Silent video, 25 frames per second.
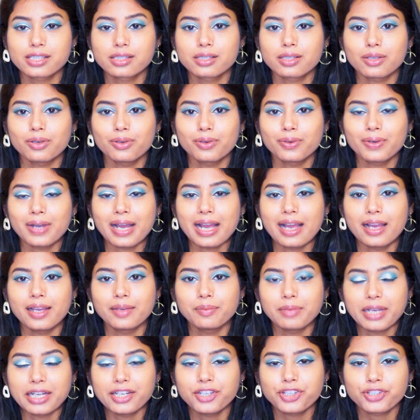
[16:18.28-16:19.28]
so
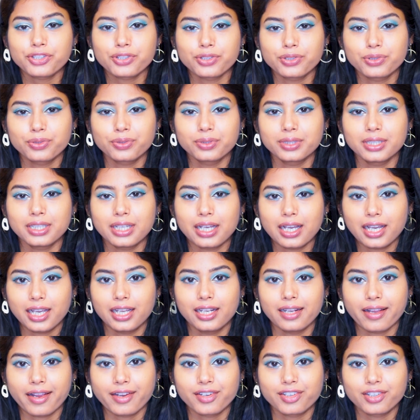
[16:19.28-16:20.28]
I managed to do the
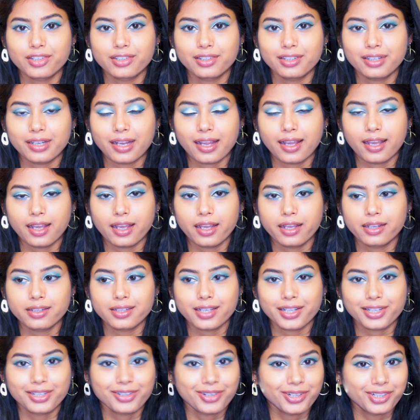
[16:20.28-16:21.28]
eyeliner
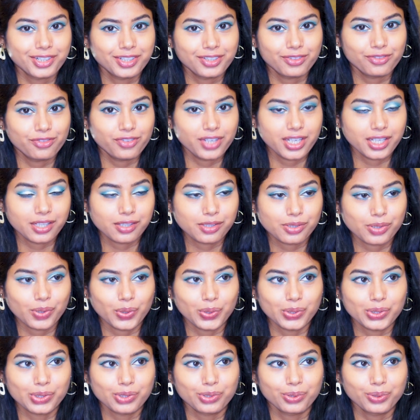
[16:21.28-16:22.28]
and I got the wings
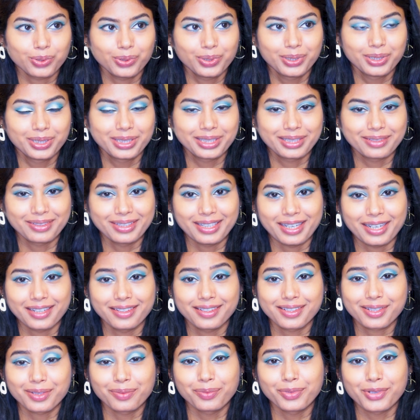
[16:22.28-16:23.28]
also.
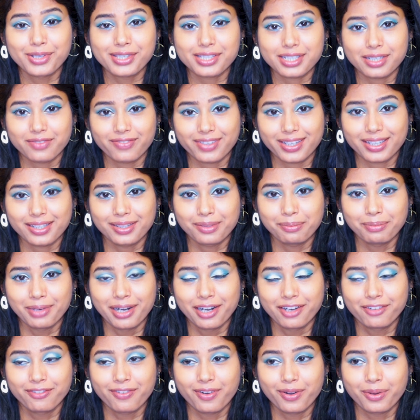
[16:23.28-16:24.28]
That is the most difficult
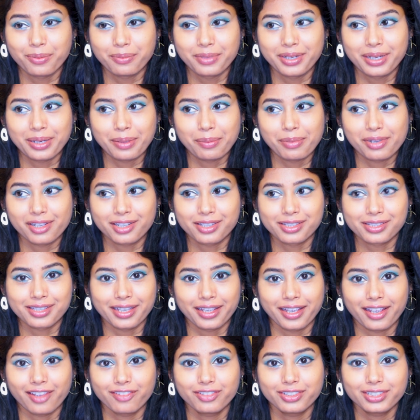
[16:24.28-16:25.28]
part for me because
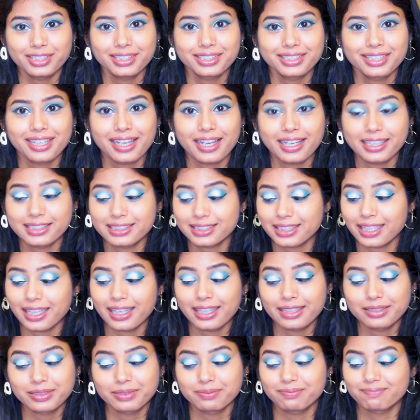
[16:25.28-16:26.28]
I have hooded eyes
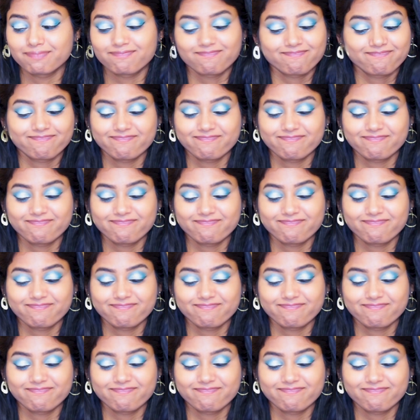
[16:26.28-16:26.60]
and